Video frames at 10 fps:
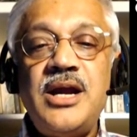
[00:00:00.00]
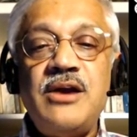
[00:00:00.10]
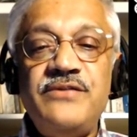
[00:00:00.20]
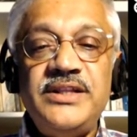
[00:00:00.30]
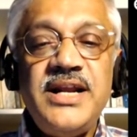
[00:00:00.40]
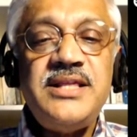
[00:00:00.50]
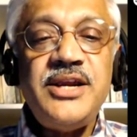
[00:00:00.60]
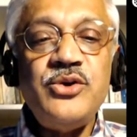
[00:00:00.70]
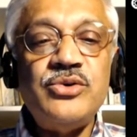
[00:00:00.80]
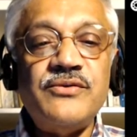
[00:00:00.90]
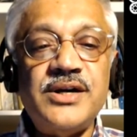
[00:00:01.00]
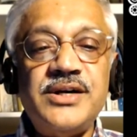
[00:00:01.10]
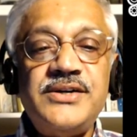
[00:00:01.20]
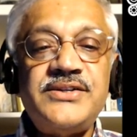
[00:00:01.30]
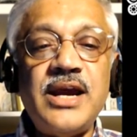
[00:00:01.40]
Within the
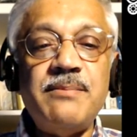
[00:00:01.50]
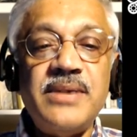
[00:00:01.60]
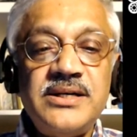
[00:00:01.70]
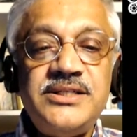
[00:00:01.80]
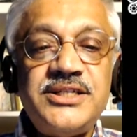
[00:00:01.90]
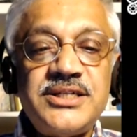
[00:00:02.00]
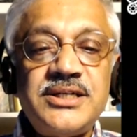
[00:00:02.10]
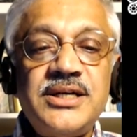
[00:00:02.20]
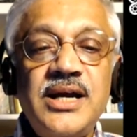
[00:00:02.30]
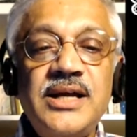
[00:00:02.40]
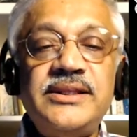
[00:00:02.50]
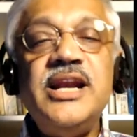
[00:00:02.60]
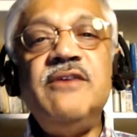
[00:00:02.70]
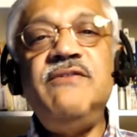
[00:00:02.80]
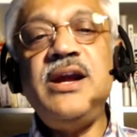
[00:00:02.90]
universe emerged the
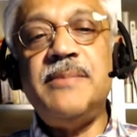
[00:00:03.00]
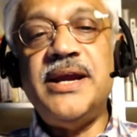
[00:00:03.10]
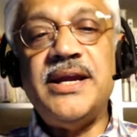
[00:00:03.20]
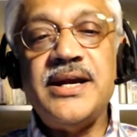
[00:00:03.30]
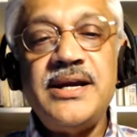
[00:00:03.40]
living being